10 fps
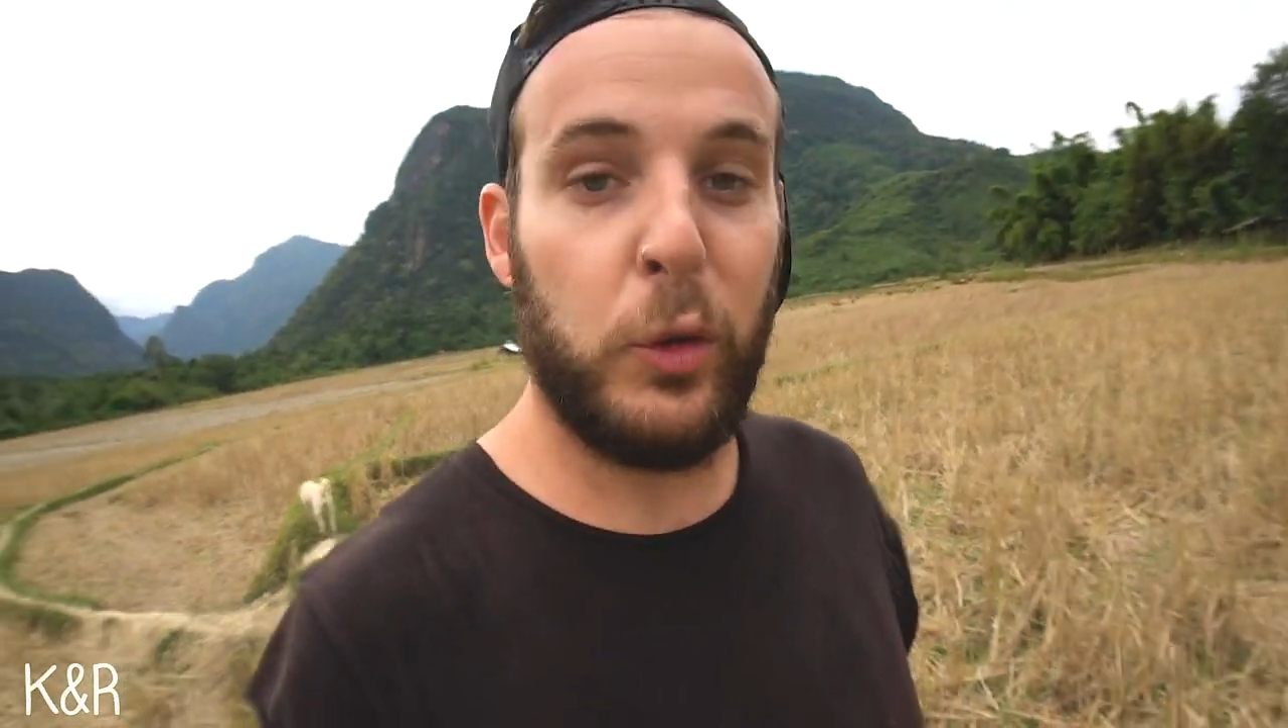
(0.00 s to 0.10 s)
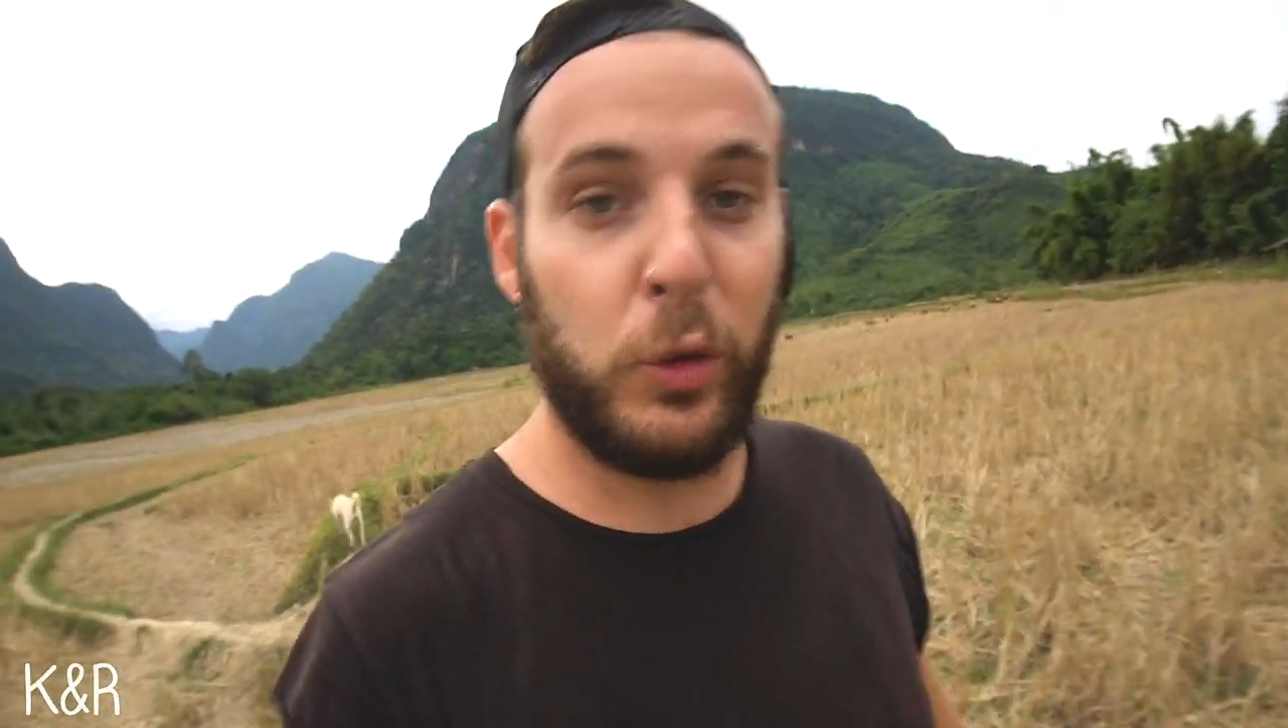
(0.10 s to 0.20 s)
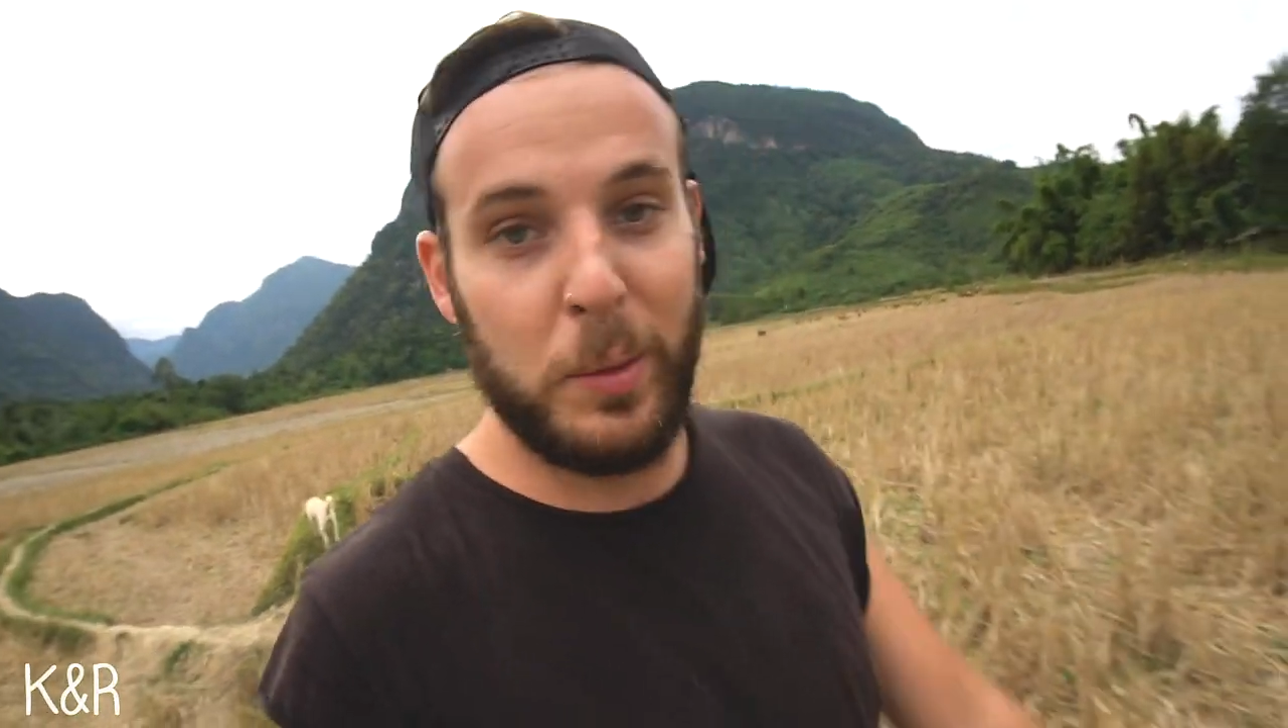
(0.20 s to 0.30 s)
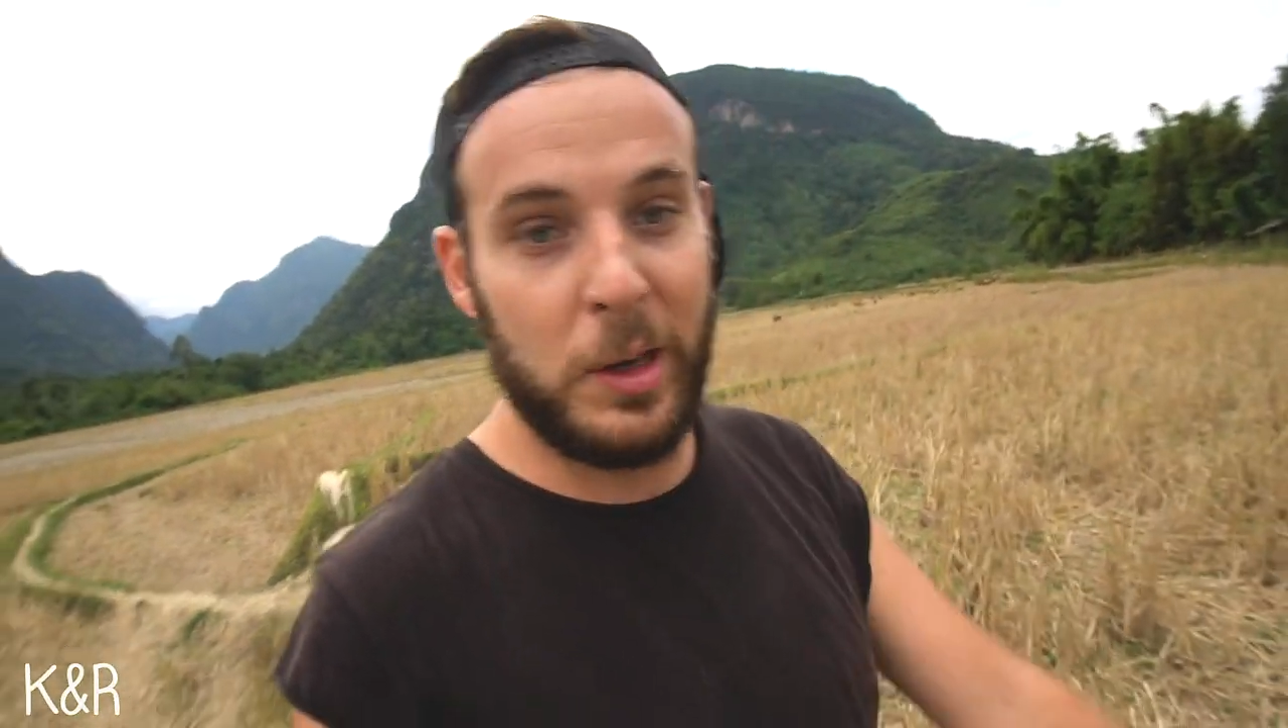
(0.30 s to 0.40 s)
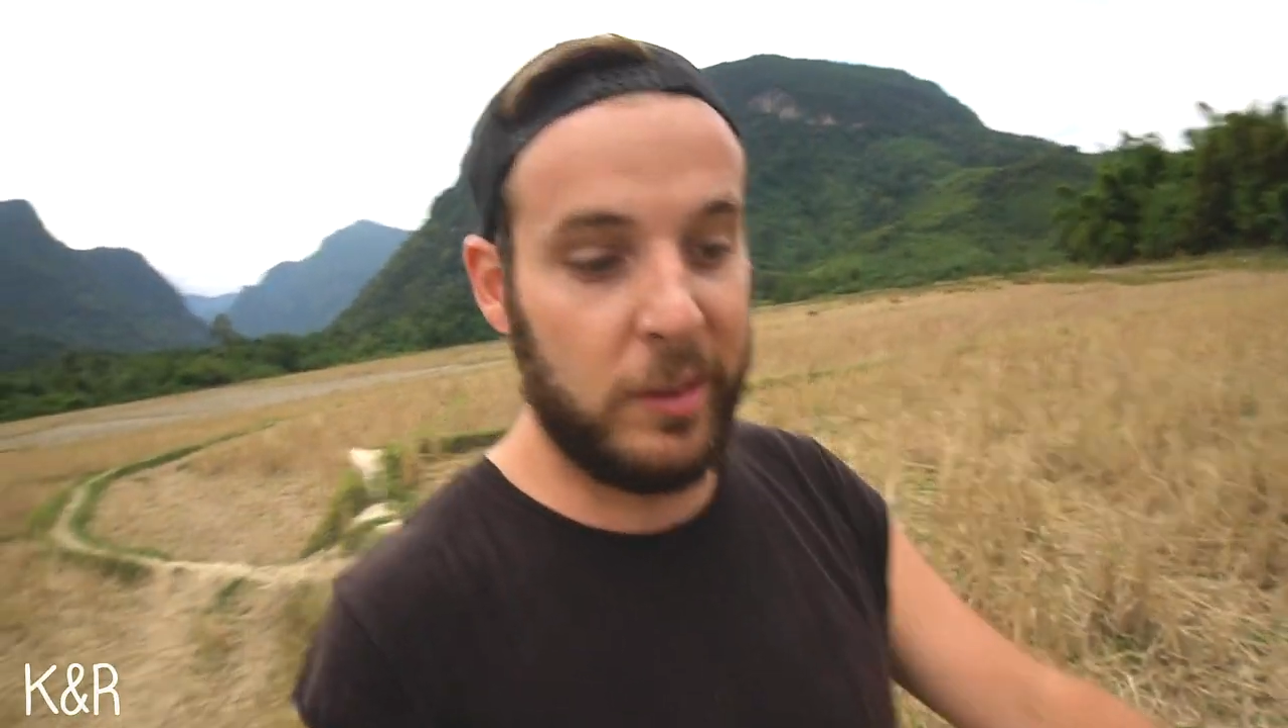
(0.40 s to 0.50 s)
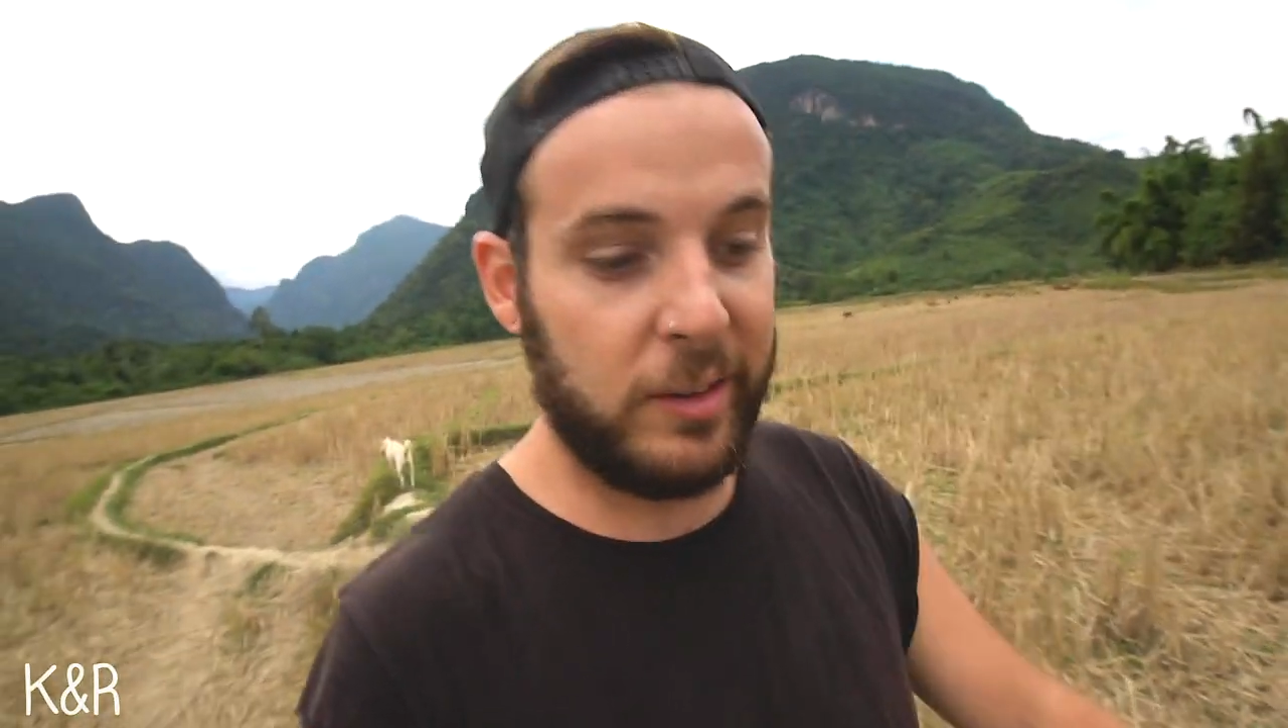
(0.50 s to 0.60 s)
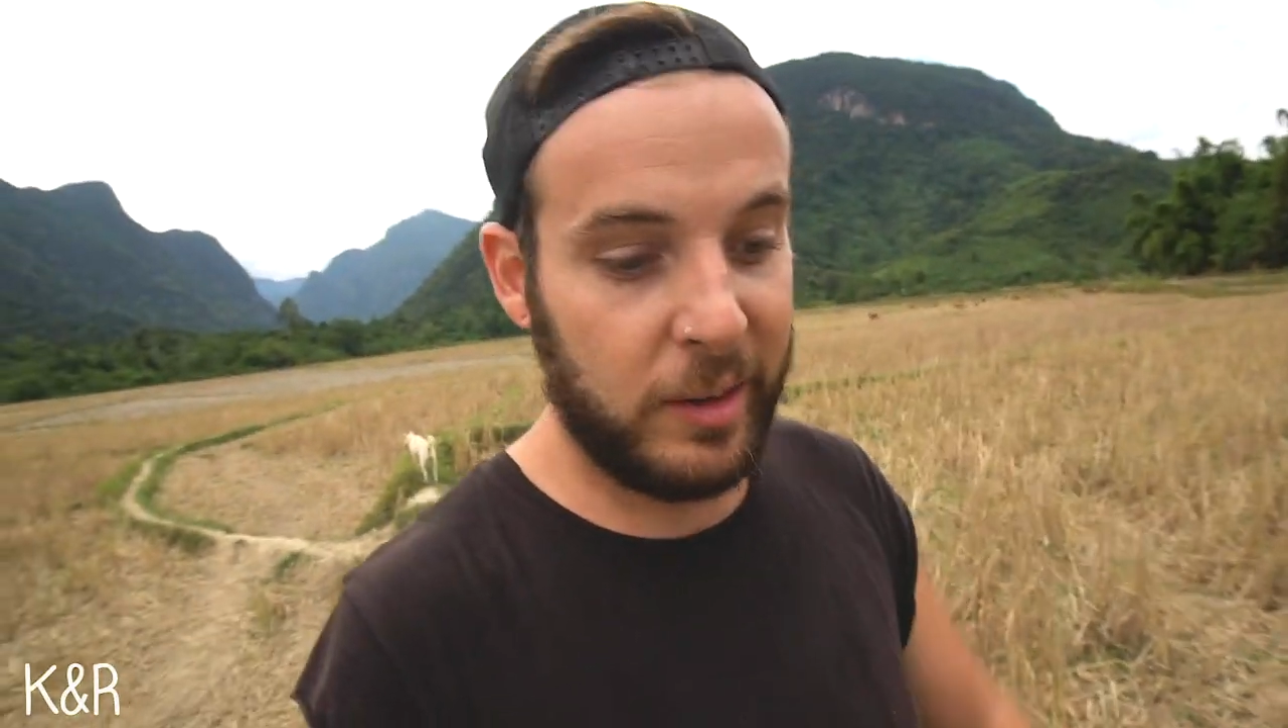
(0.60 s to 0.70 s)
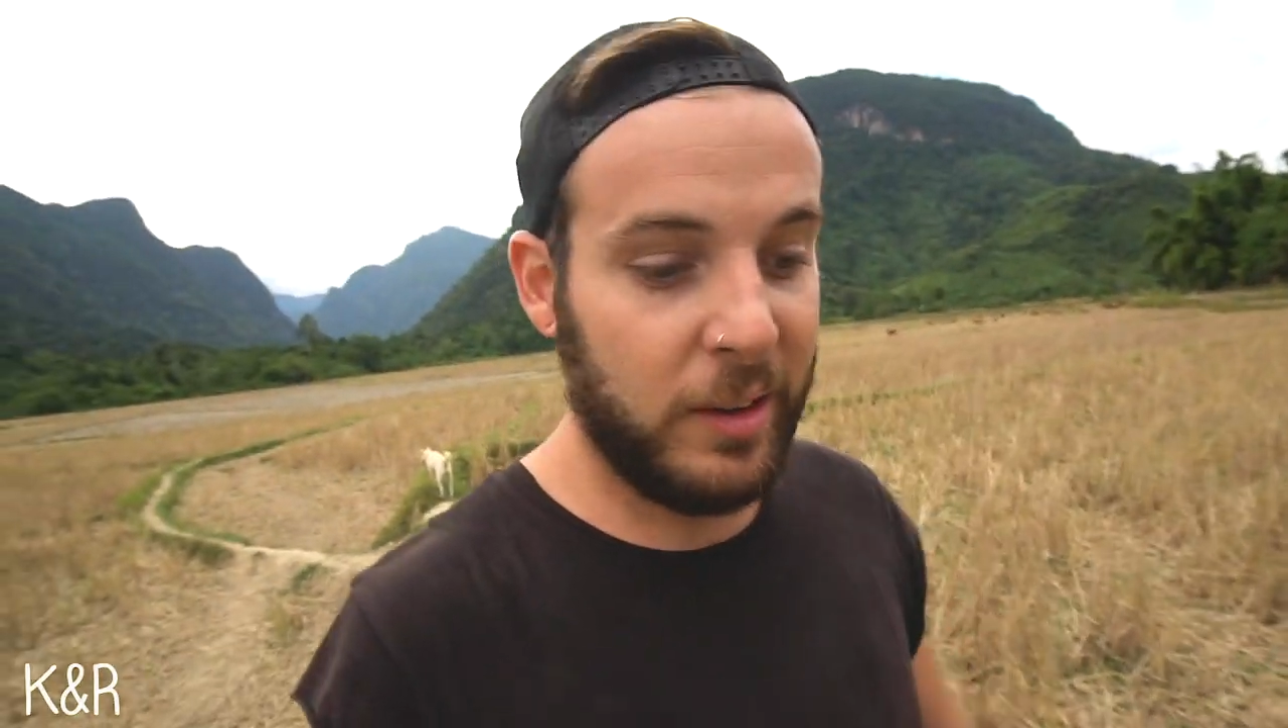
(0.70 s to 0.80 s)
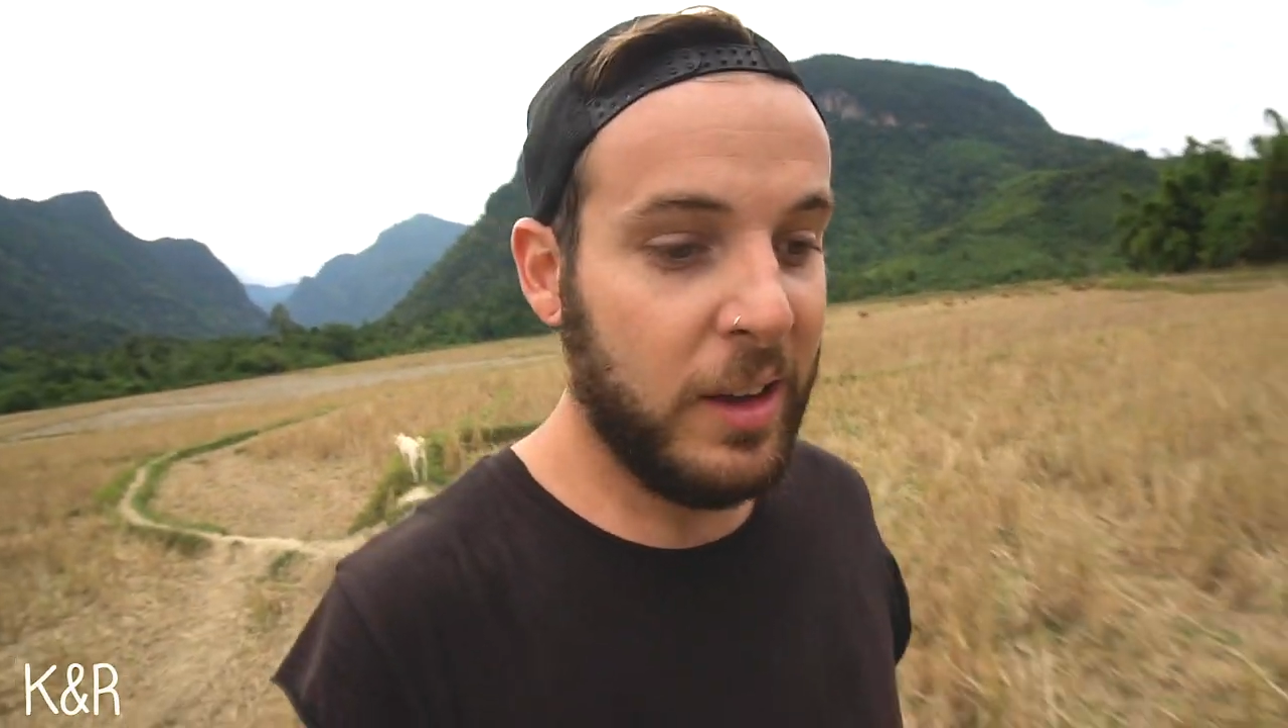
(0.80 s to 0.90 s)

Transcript: two minutes,